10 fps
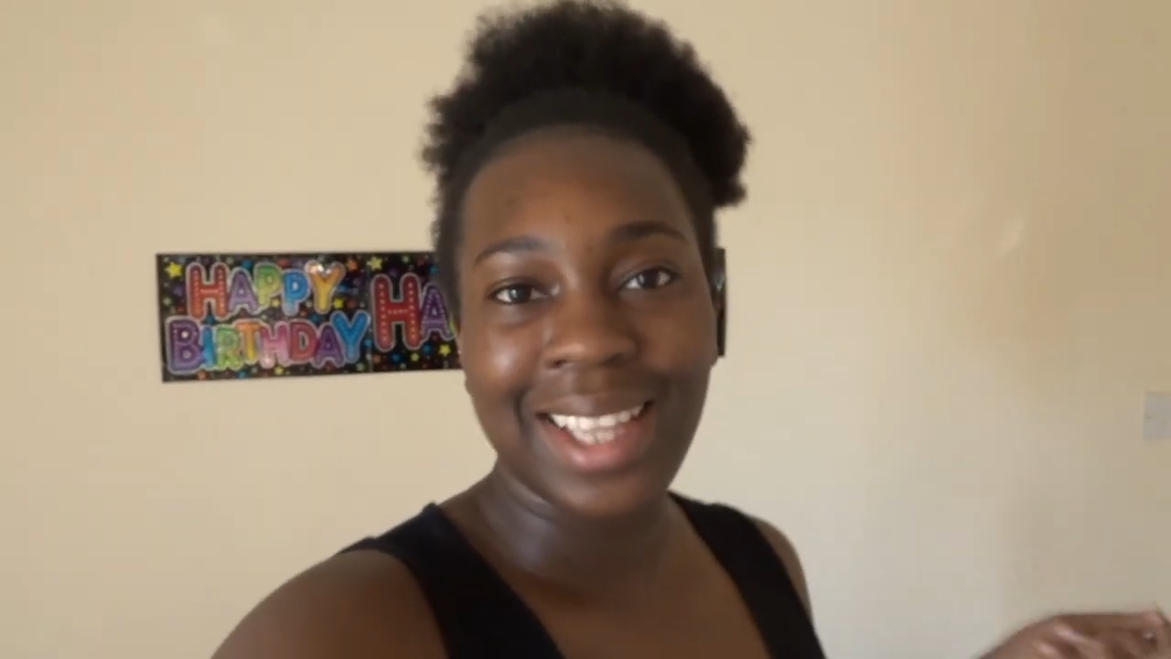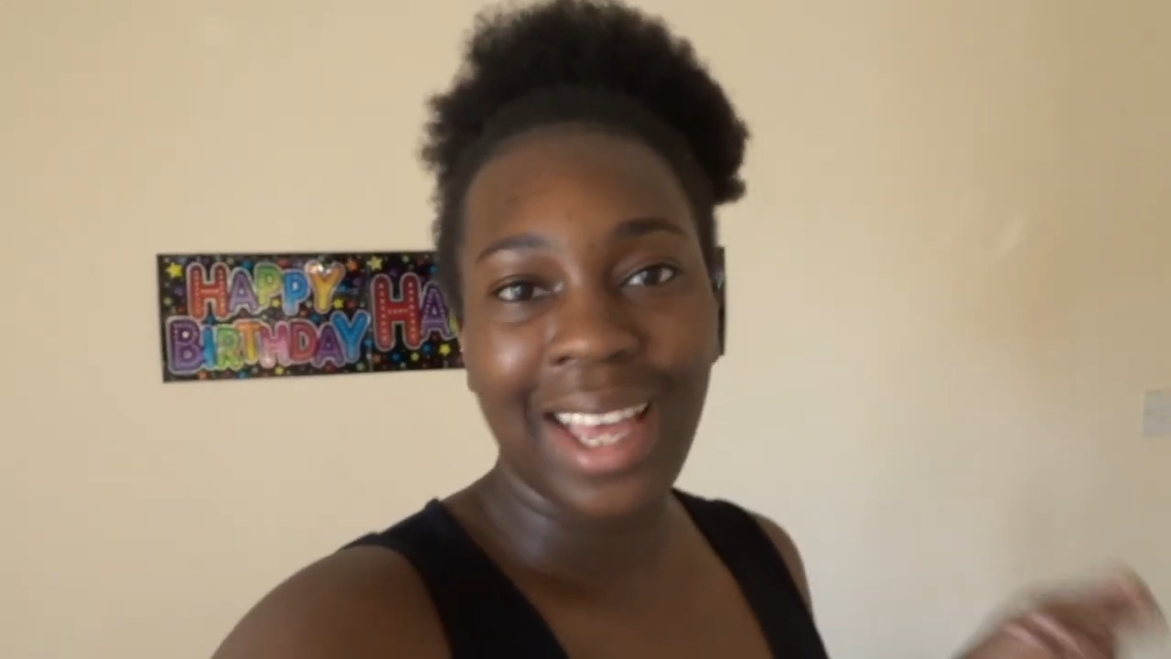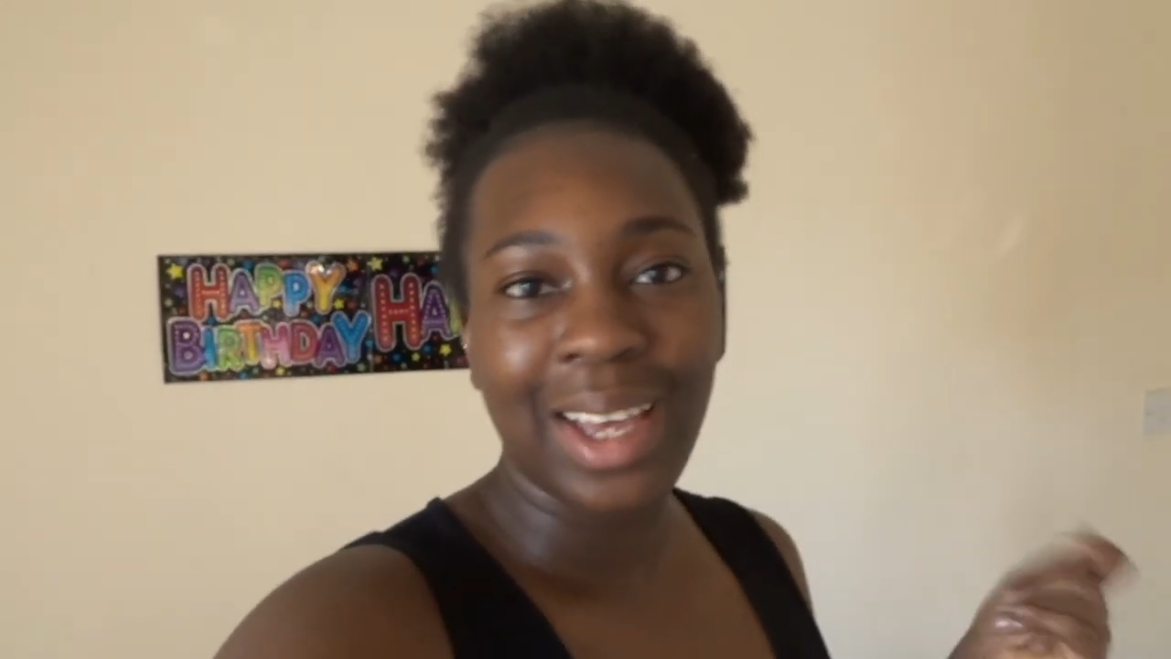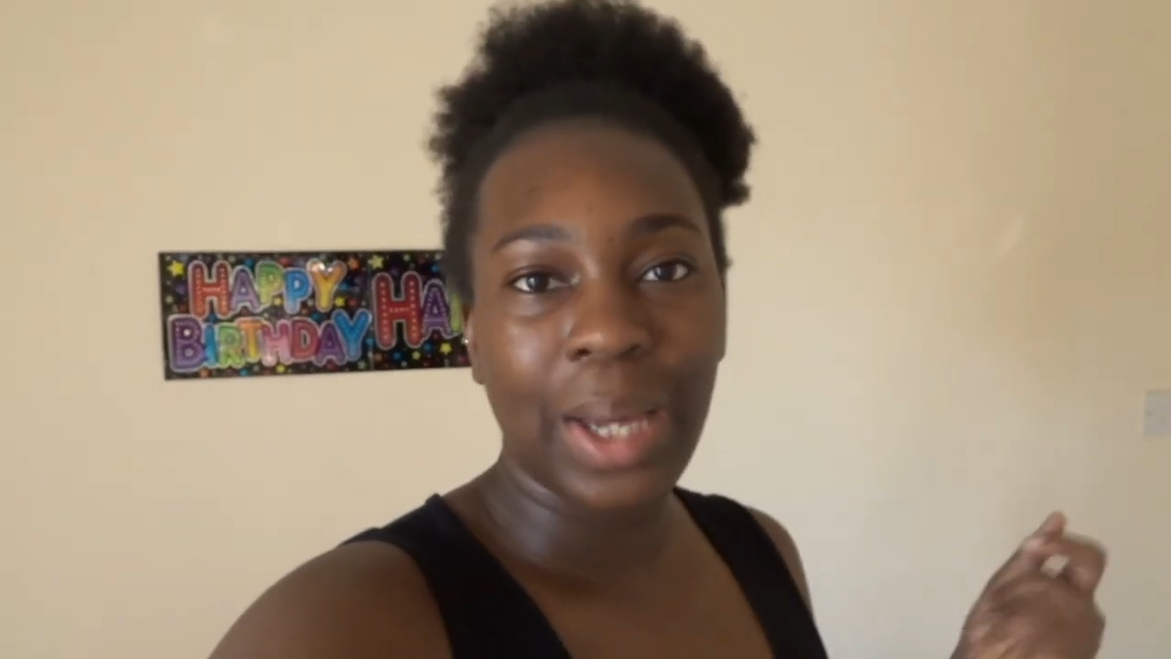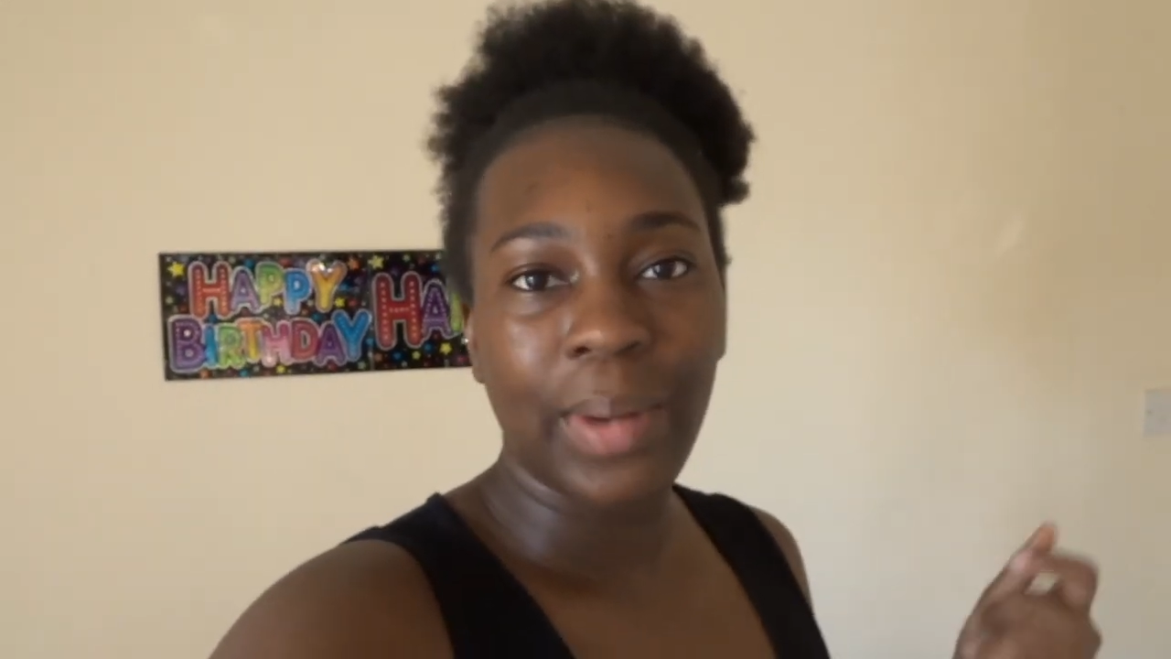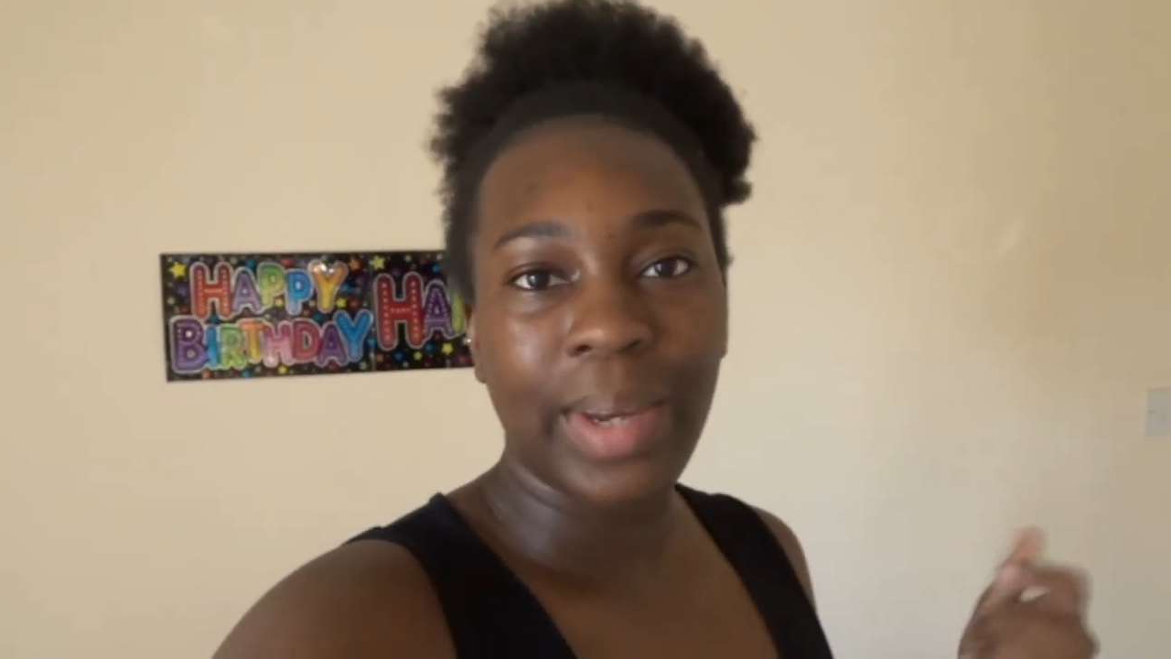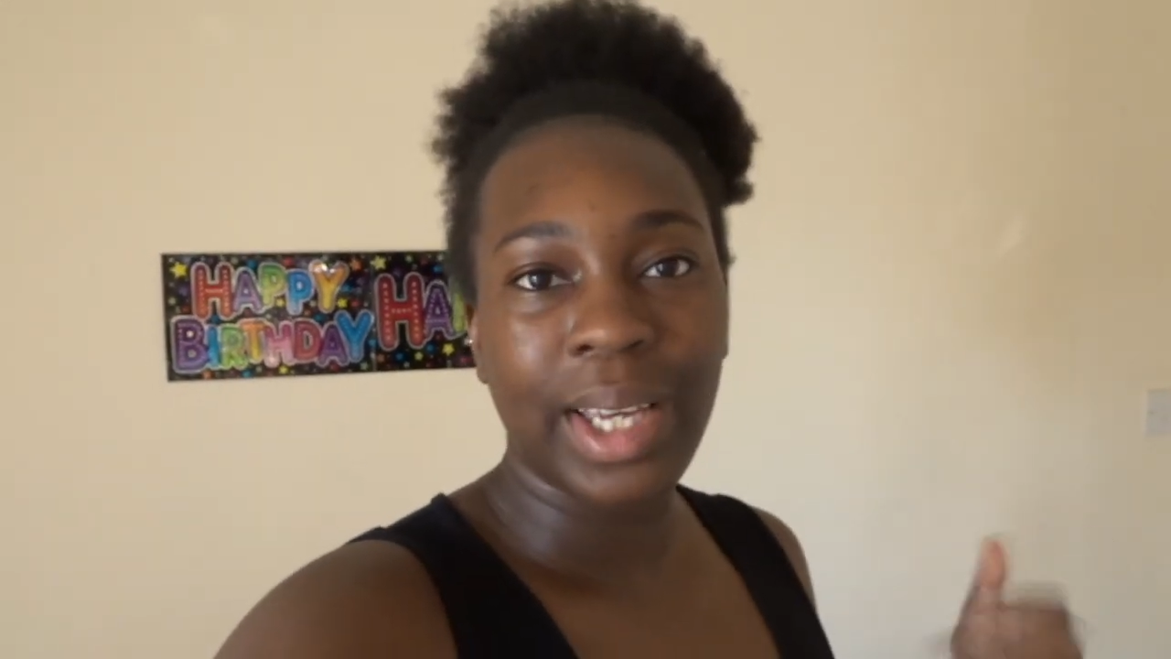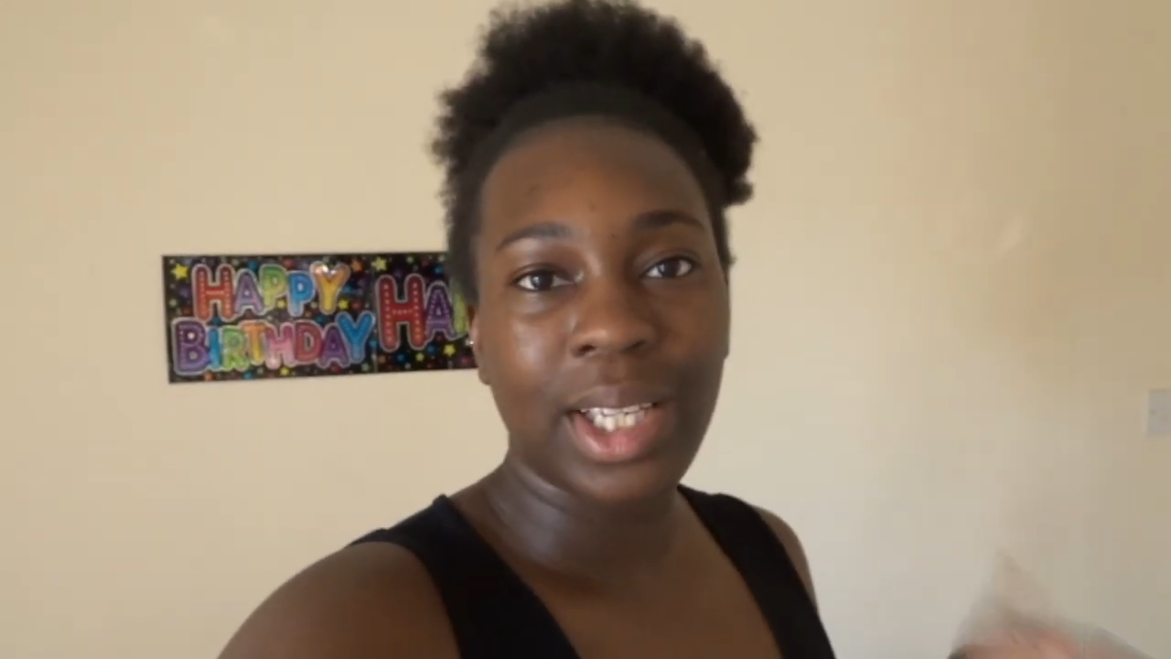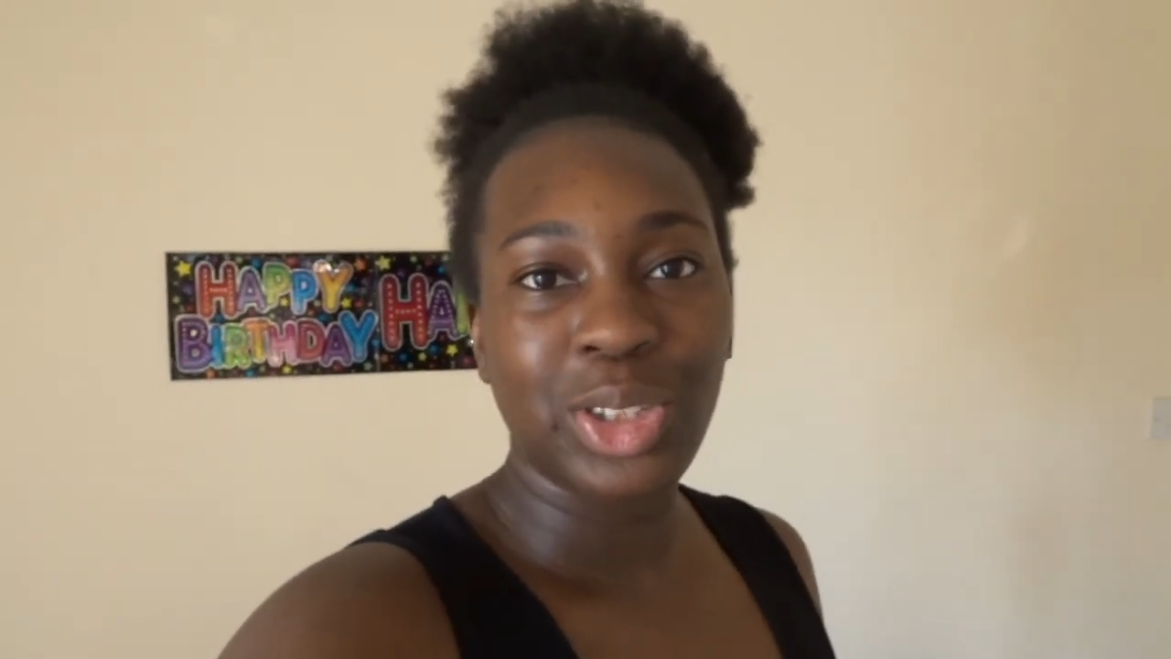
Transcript: get going